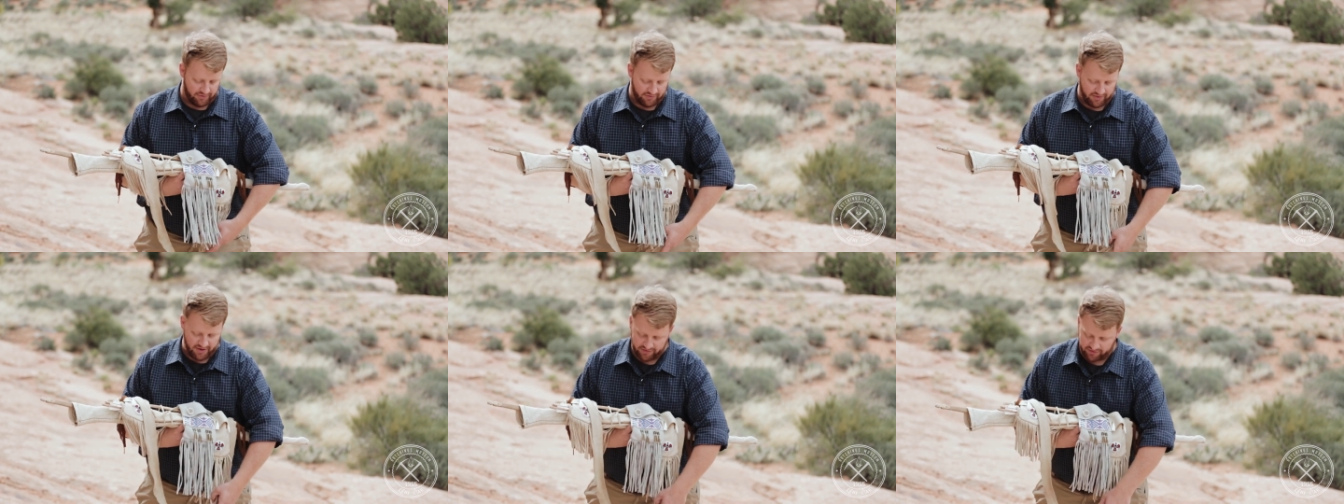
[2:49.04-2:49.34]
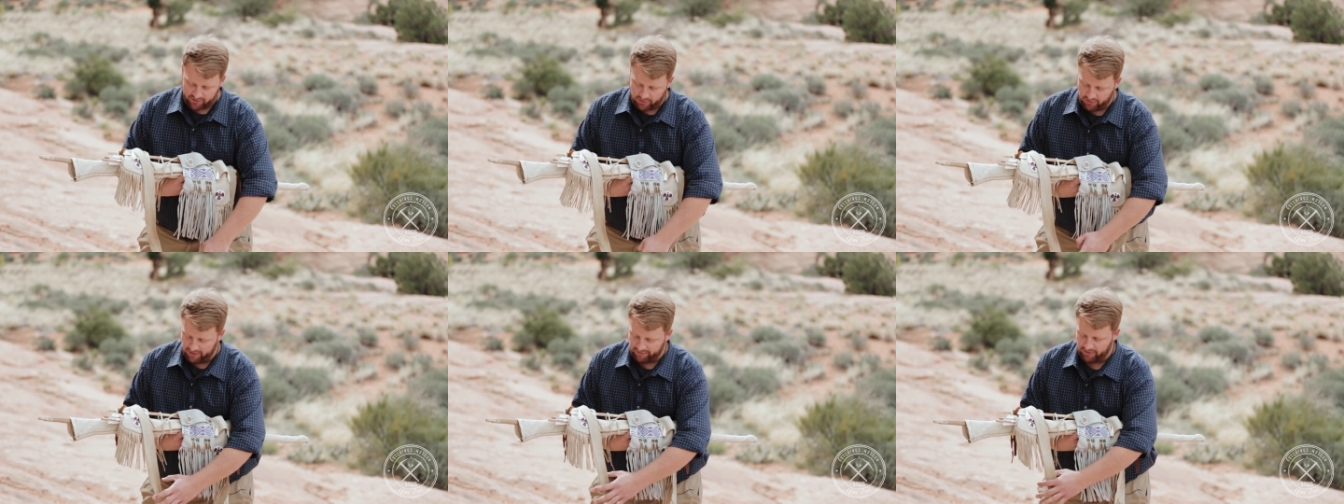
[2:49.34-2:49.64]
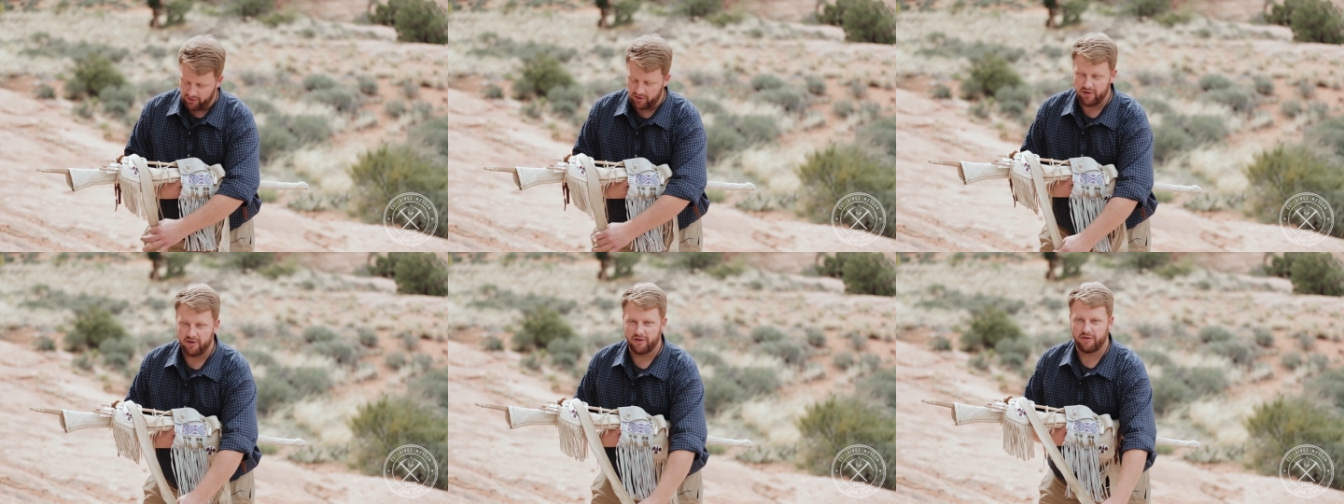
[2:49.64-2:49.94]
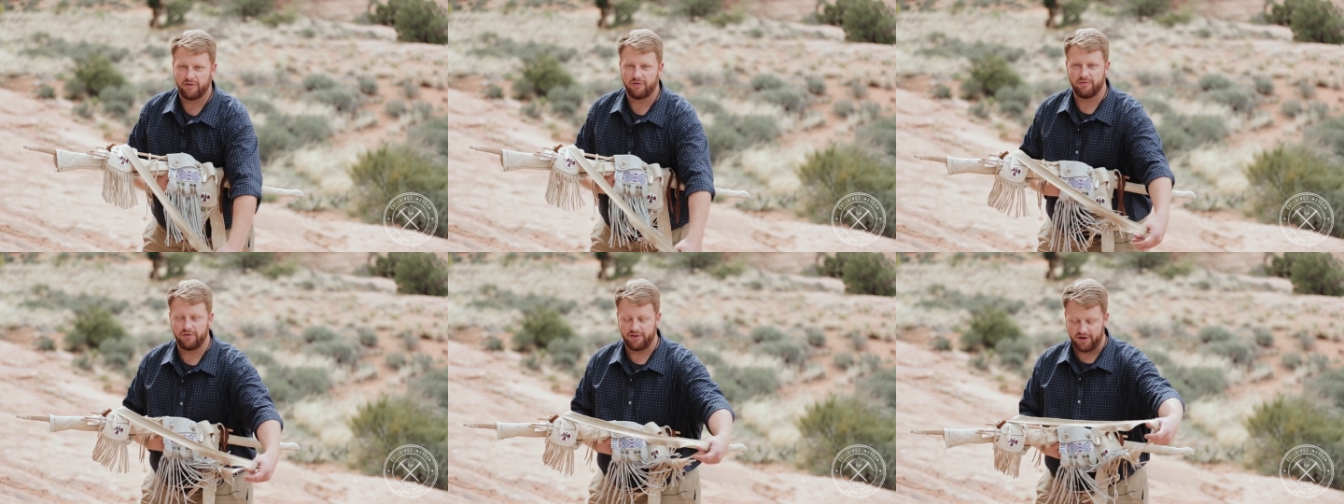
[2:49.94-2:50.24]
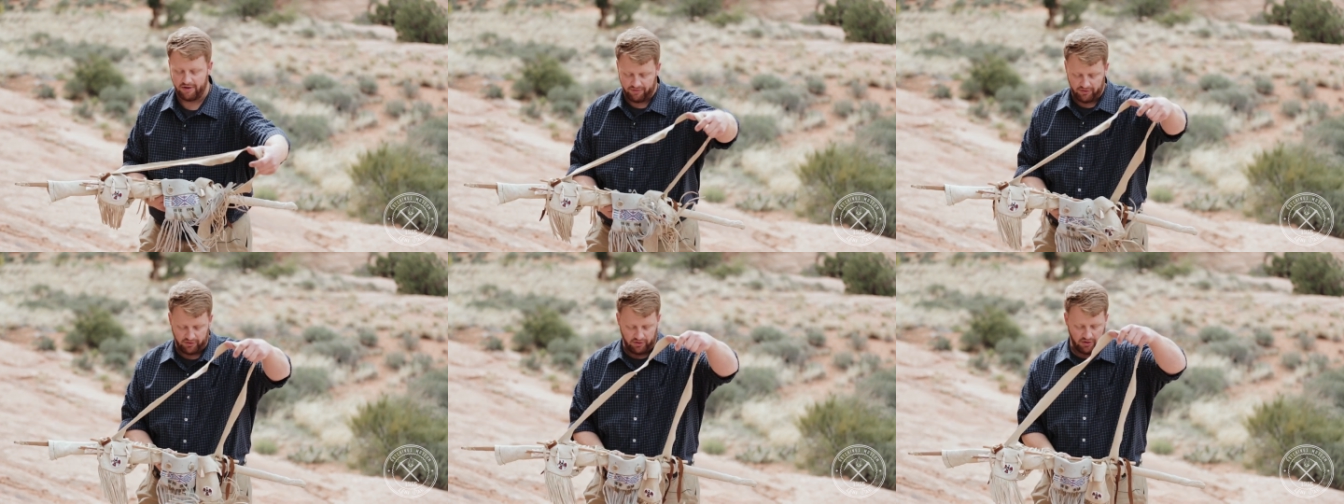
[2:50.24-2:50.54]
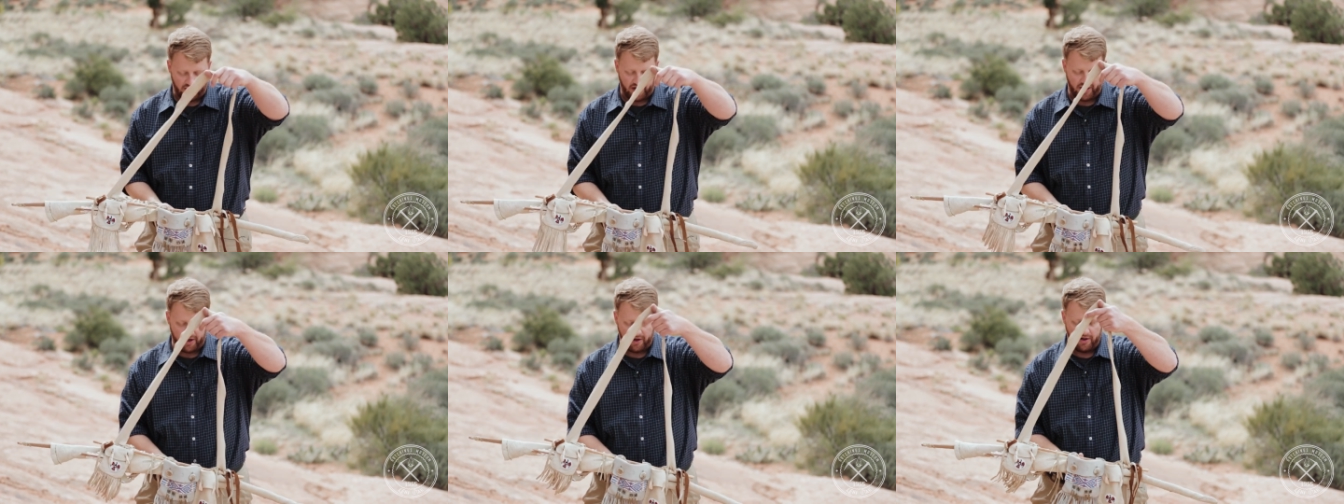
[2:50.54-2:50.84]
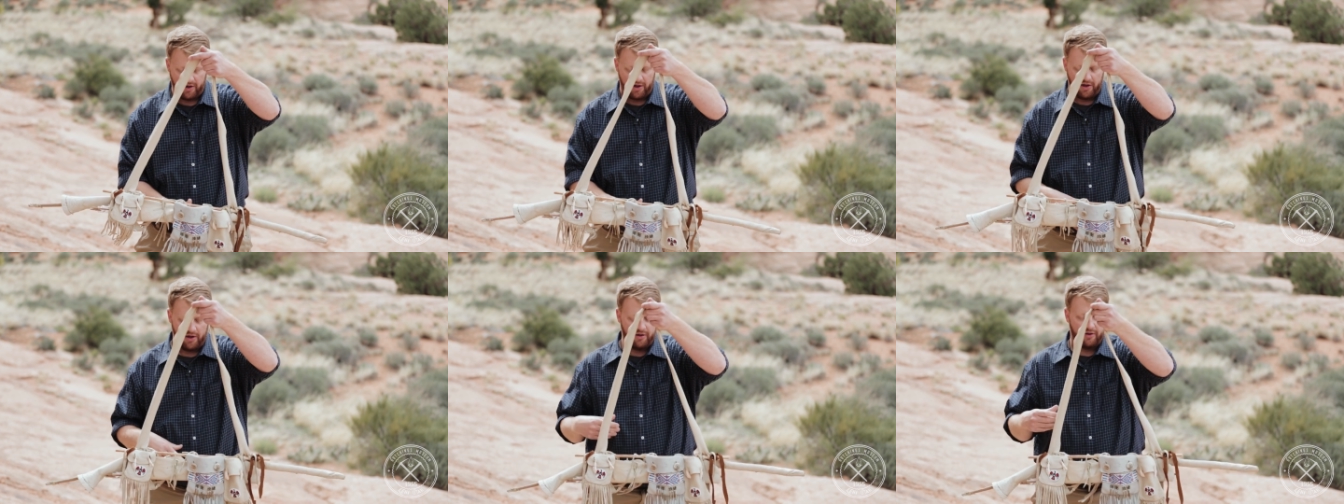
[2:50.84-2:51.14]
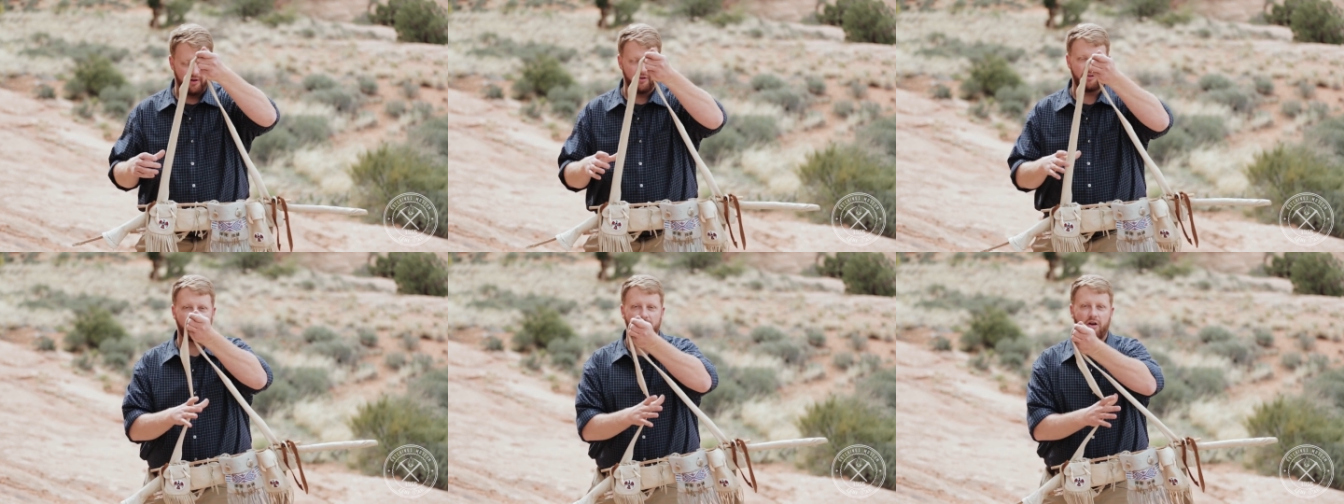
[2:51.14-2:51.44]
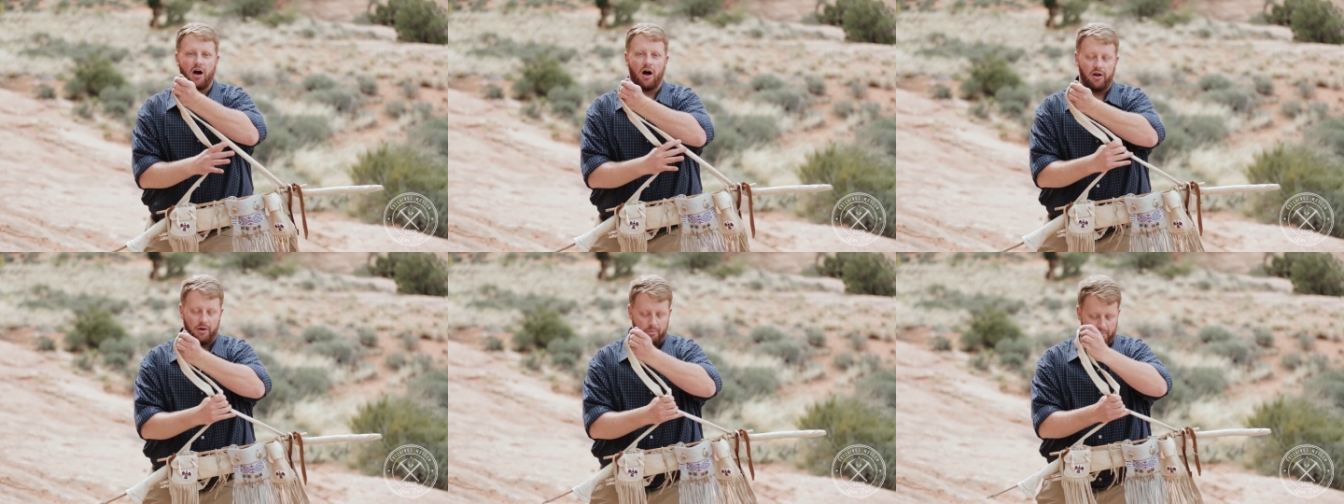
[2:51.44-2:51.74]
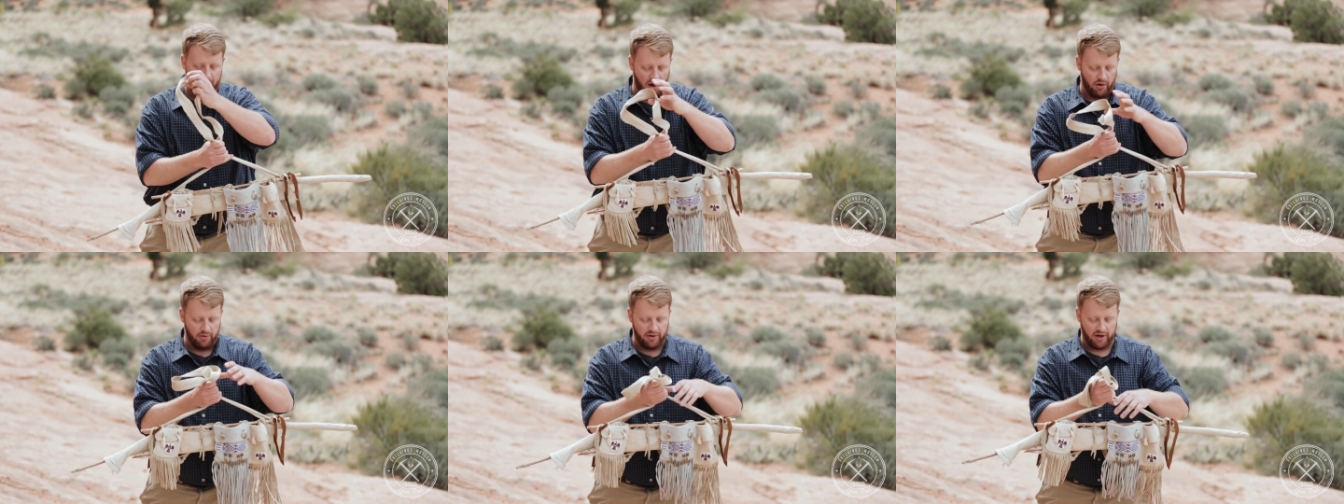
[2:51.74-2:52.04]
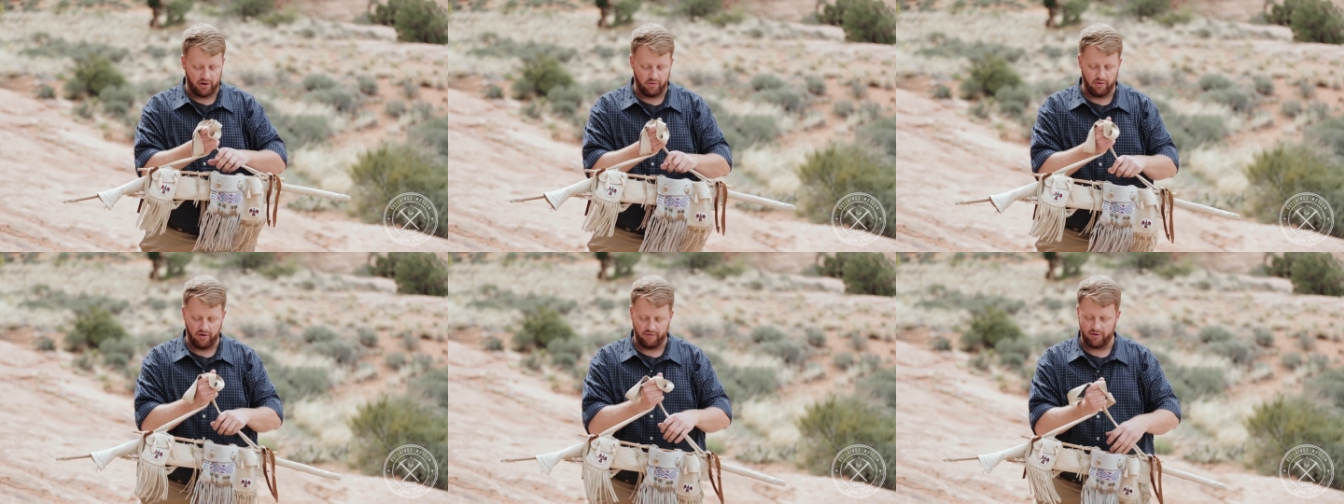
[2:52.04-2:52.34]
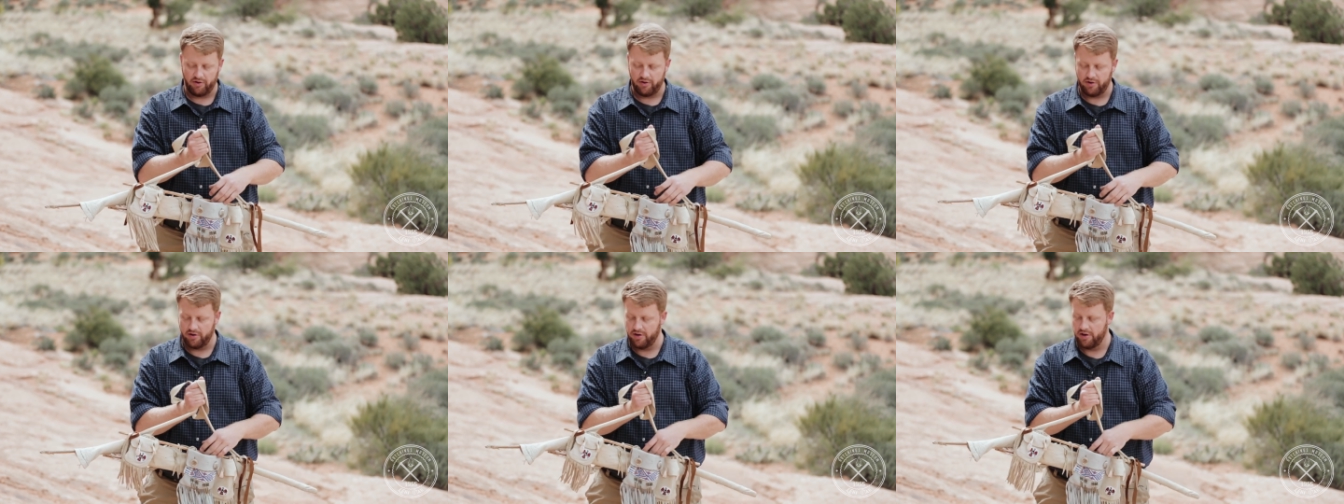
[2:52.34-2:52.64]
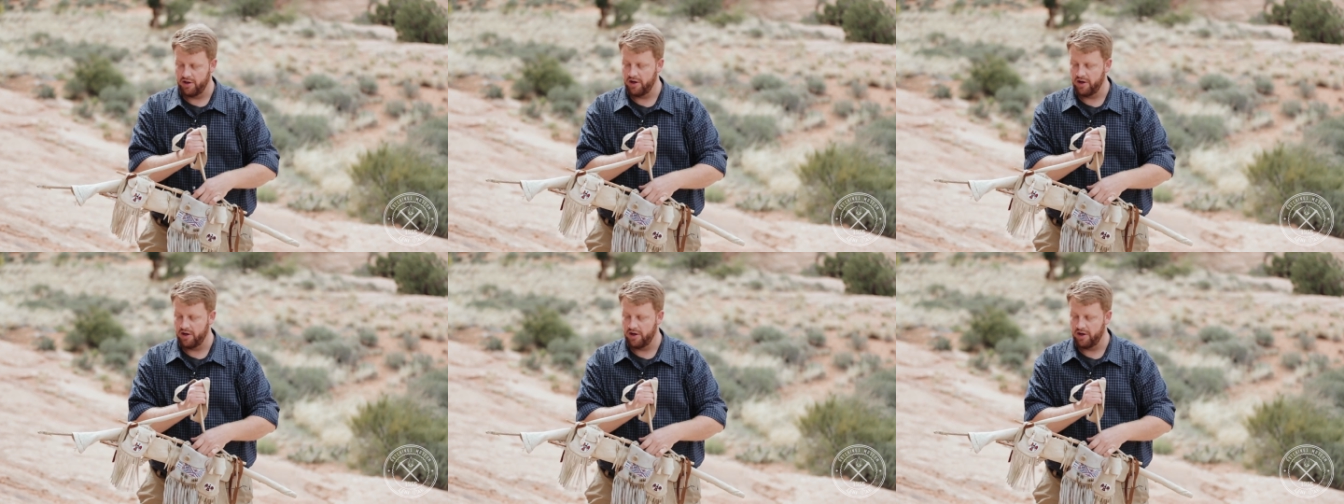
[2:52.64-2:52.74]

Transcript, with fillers: use this quiver. It's different looking. This is called a pony quiver.